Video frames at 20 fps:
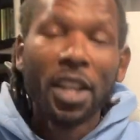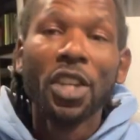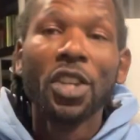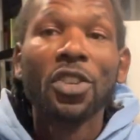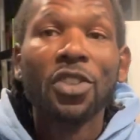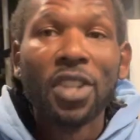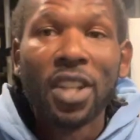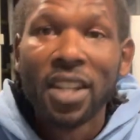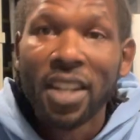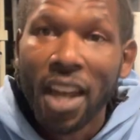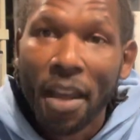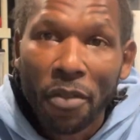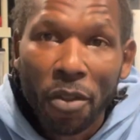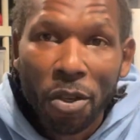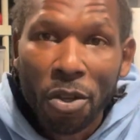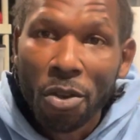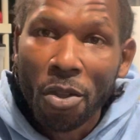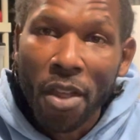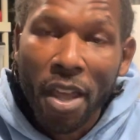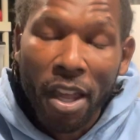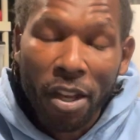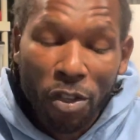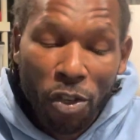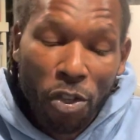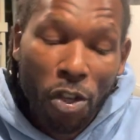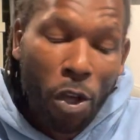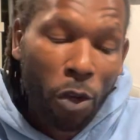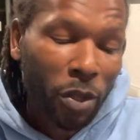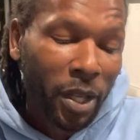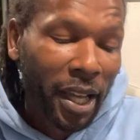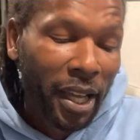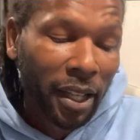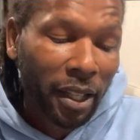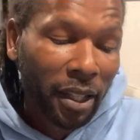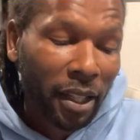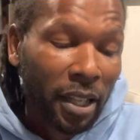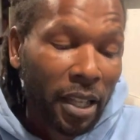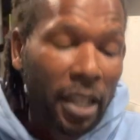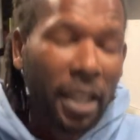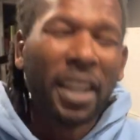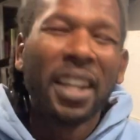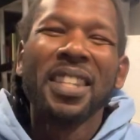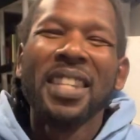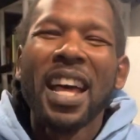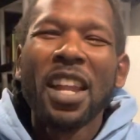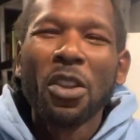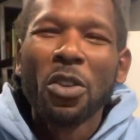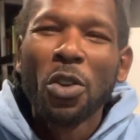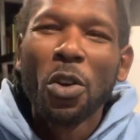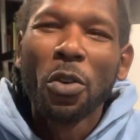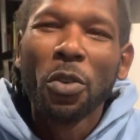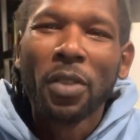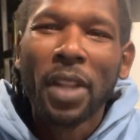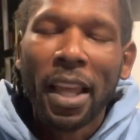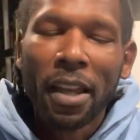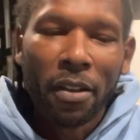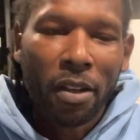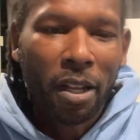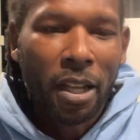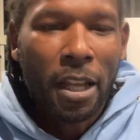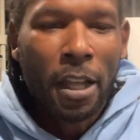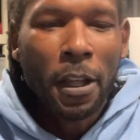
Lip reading: You didn't have to do that. You know, like, because I don't know, like,